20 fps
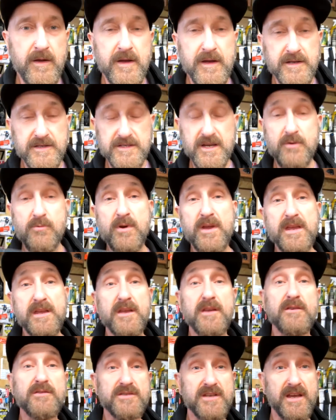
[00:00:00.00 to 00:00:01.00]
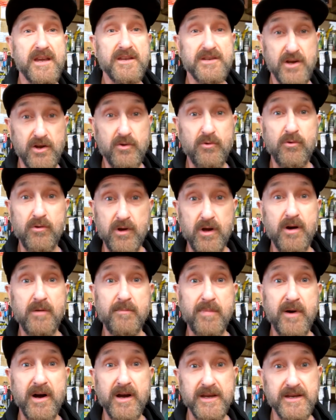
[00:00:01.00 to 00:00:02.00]
So we use these on all our
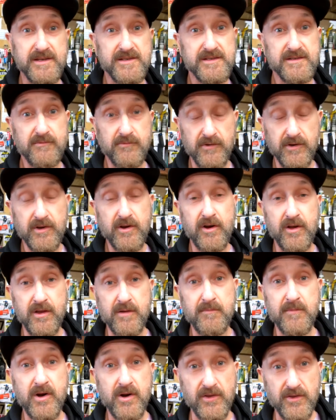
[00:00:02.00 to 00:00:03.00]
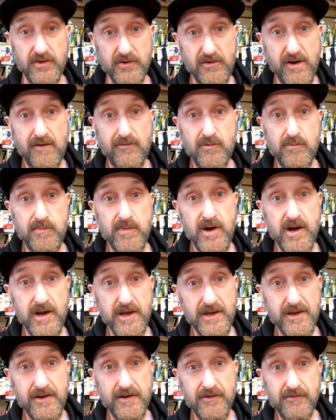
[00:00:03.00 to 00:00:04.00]
bikes. We've got them on the gravel
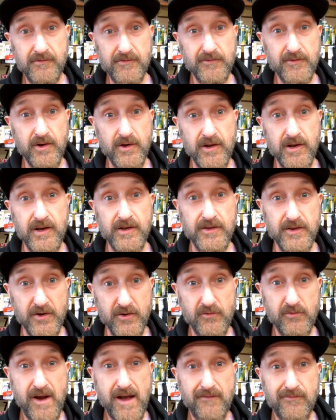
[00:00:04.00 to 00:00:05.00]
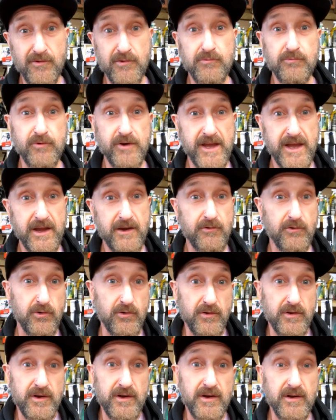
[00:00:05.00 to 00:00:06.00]
bike. We've got like the gravel rear
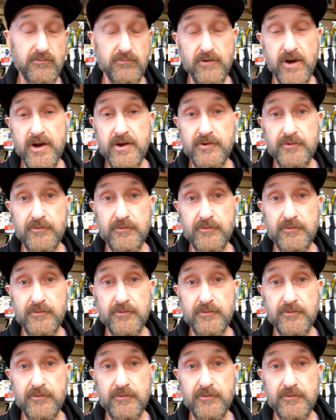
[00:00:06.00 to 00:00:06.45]
or the road